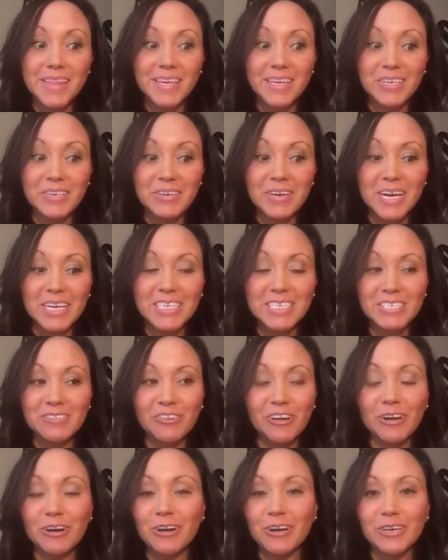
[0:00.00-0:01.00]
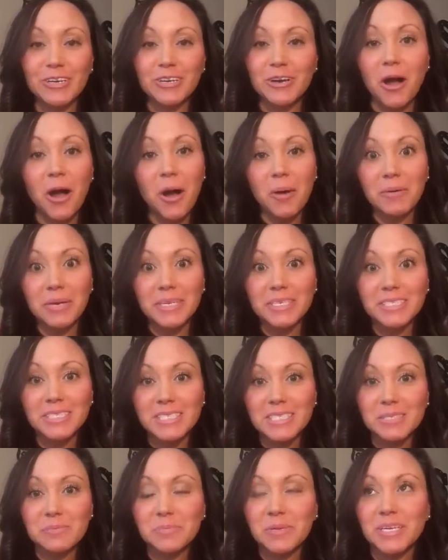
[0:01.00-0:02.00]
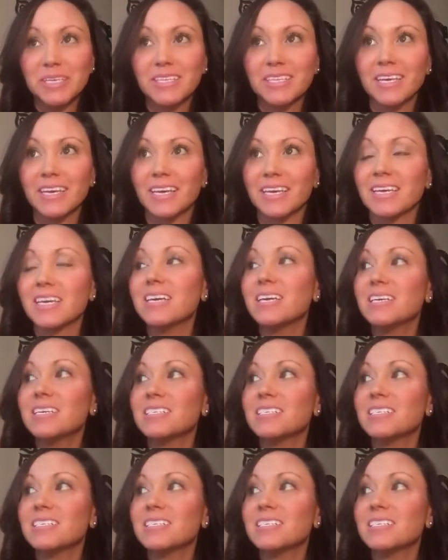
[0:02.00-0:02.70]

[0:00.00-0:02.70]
Thank you guys for all your comments. It's been like